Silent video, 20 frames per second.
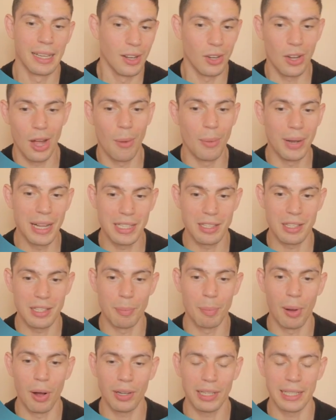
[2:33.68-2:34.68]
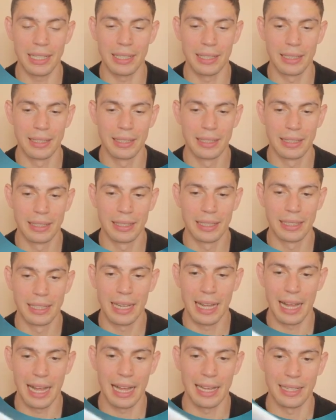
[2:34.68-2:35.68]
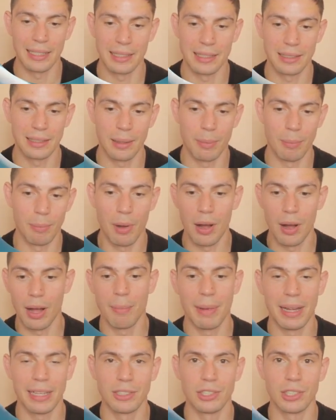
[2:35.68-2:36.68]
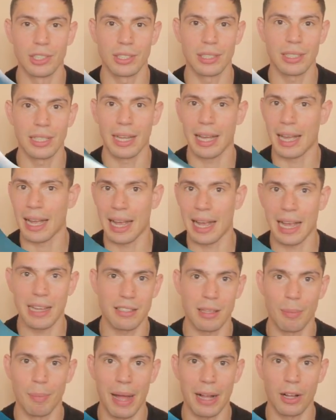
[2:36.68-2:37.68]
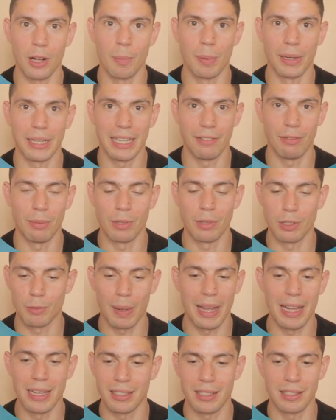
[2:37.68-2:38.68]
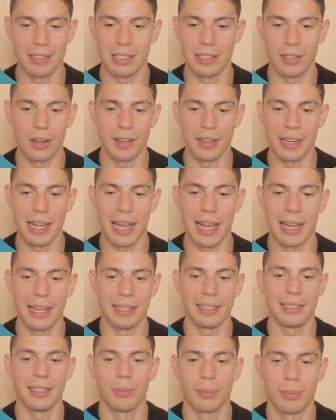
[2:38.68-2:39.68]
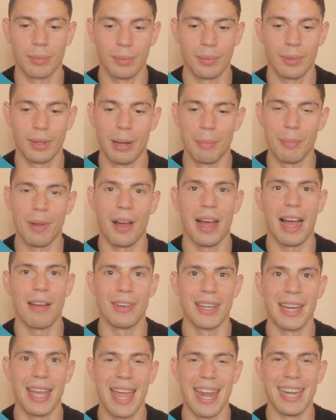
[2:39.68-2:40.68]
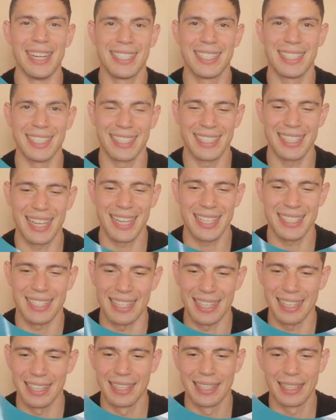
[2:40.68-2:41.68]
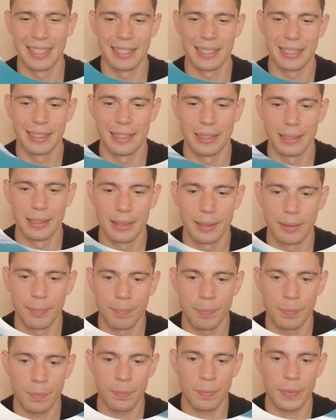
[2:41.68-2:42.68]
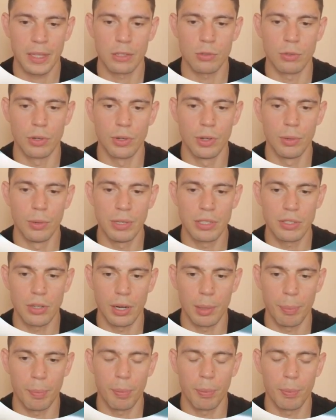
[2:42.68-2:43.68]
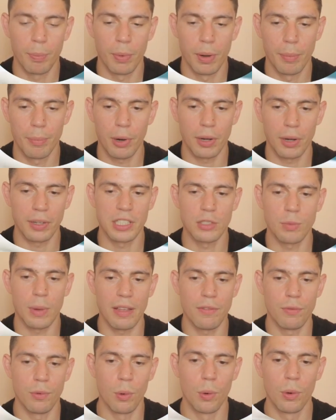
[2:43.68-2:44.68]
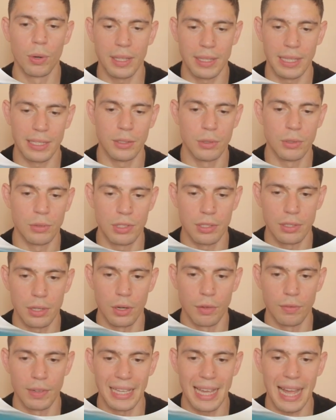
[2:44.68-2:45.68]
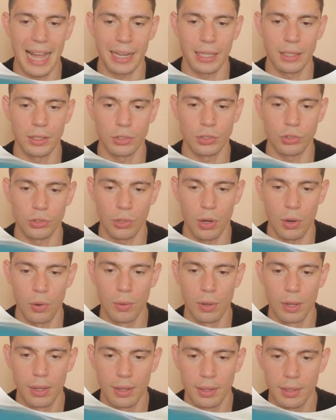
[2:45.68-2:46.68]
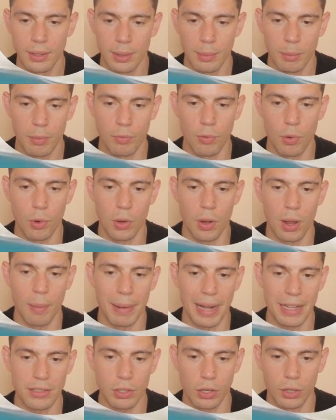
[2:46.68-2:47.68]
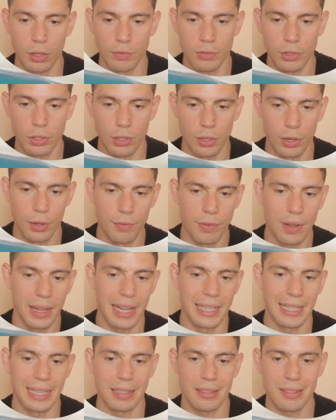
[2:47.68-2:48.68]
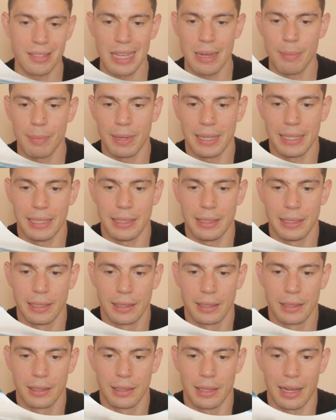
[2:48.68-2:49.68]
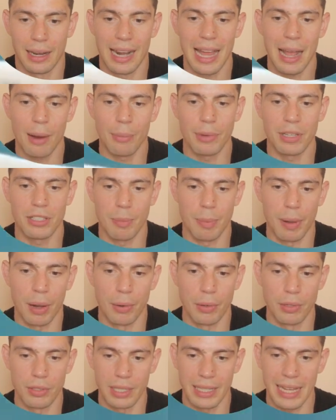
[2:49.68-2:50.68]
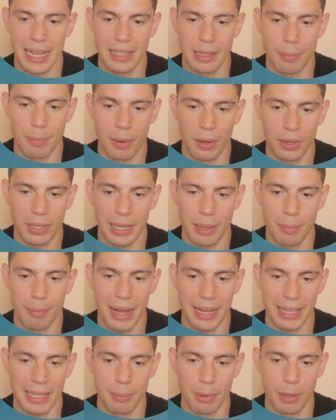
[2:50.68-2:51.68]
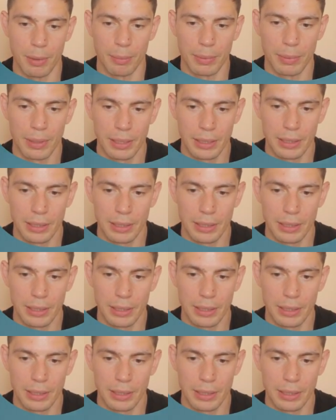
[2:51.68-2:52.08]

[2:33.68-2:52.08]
going into the pocket, and my man just has to back up and give up the space because he's like, nah, I'm not having any success here. So Inoue's kind of prodding his way forward and then uses a lovely hand control before going back to glove and seemingly allowing his opponent to get in the pocket and back him up.